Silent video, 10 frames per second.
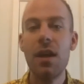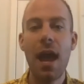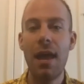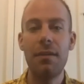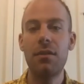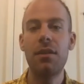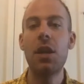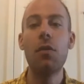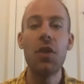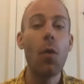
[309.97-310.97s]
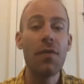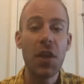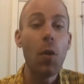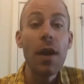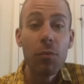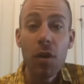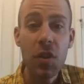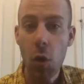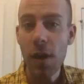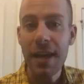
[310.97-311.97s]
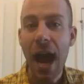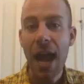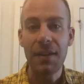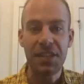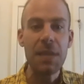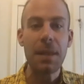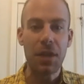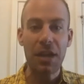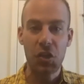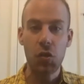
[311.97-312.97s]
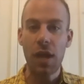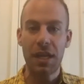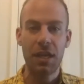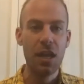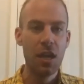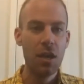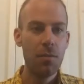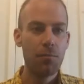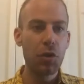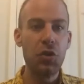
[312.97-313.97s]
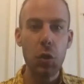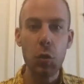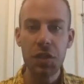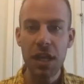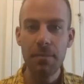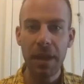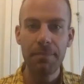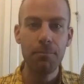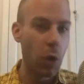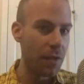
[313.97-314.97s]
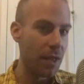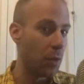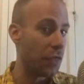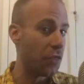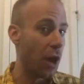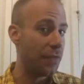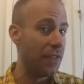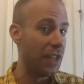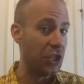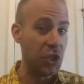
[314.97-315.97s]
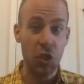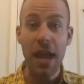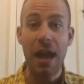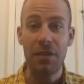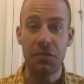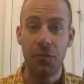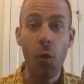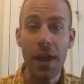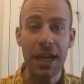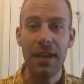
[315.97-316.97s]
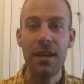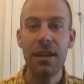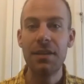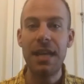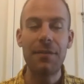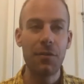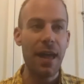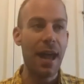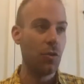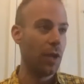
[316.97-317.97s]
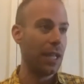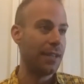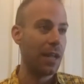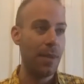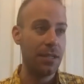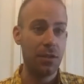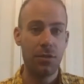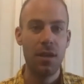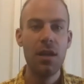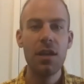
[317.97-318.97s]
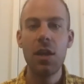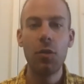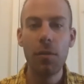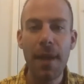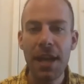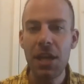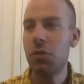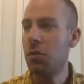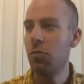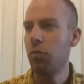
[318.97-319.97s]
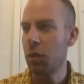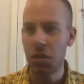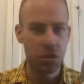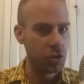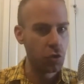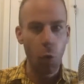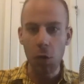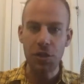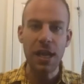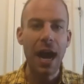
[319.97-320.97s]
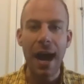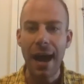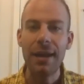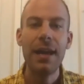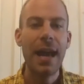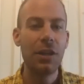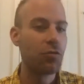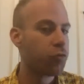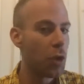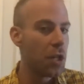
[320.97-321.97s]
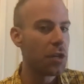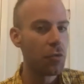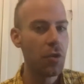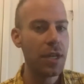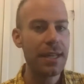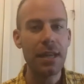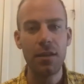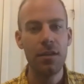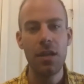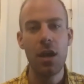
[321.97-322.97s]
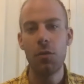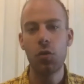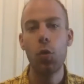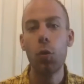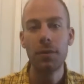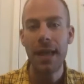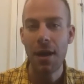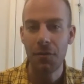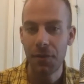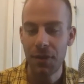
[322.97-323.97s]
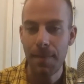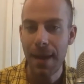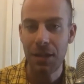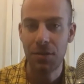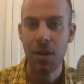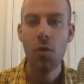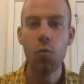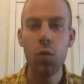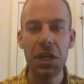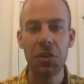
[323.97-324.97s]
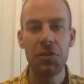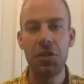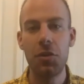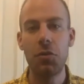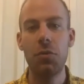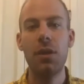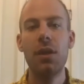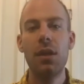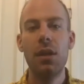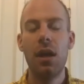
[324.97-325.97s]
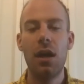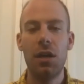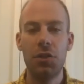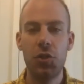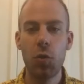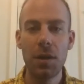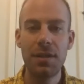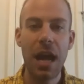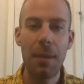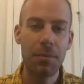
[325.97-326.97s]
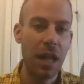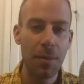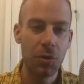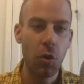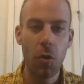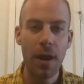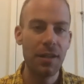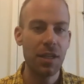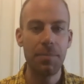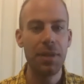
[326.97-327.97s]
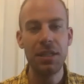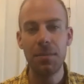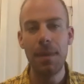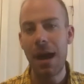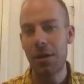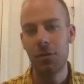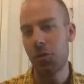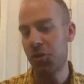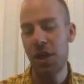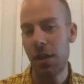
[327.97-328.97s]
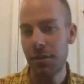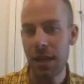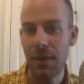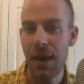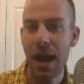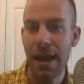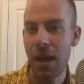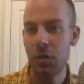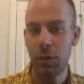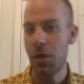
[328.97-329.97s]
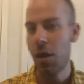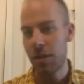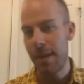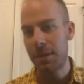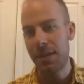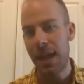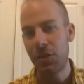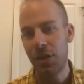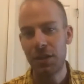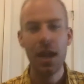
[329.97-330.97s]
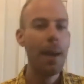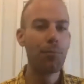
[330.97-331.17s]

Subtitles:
And the only guy on the team that's actually like producing like more than we thought that they should have is Voit. Because after that, you look at second base. It's, LeMahieu was scorching hot. Has really, really cooled down in the past week or two. Shortstop, Gleyber Torres, complete debacle. Urshela is on the IL. We talked about Sanchez.